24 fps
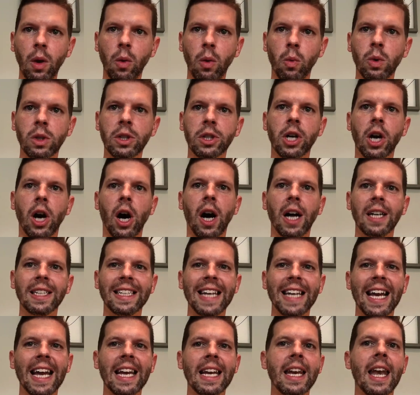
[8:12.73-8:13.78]
which
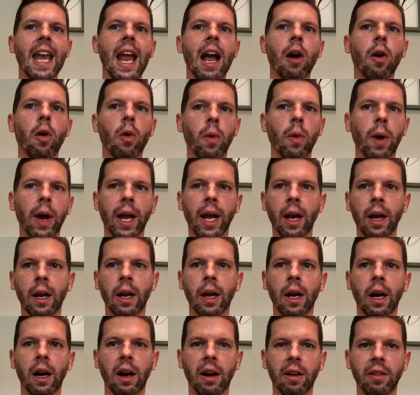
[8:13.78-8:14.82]
caused a narrowing
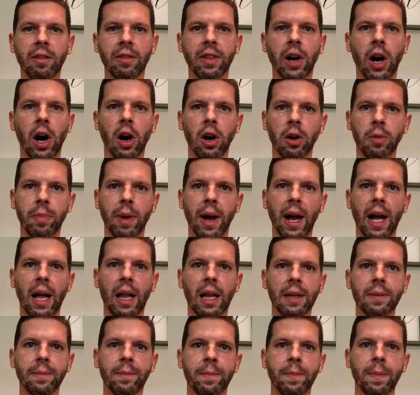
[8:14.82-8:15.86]
of the hard
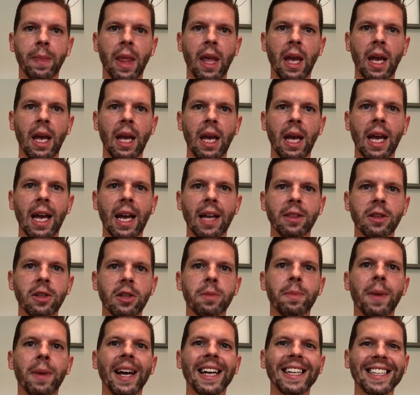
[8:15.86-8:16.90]
palate and the
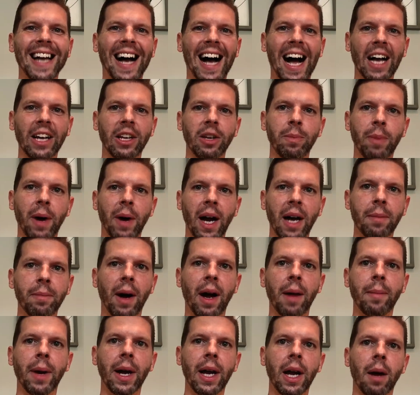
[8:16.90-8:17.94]
space occupied
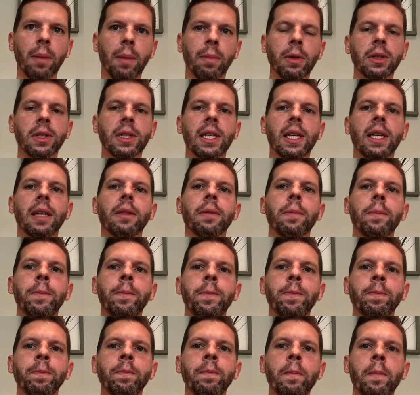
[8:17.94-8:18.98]
by my upper teeth.
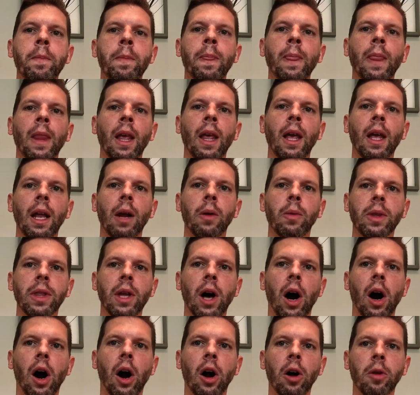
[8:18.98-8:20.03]
And when
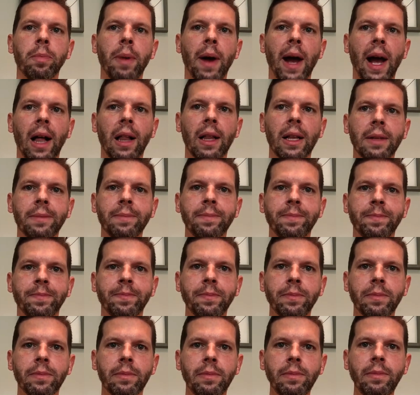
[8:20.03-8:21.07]
the hard palate
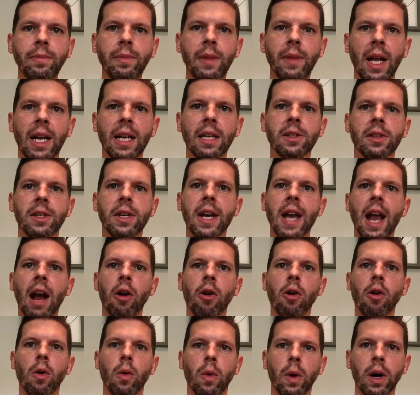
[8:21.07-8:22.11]
is
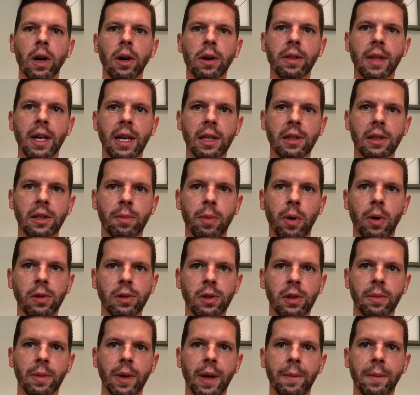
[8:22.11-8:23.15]
narrower than it's
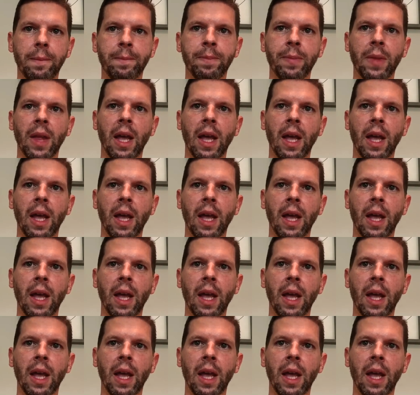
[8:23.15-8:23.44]
supposed to be,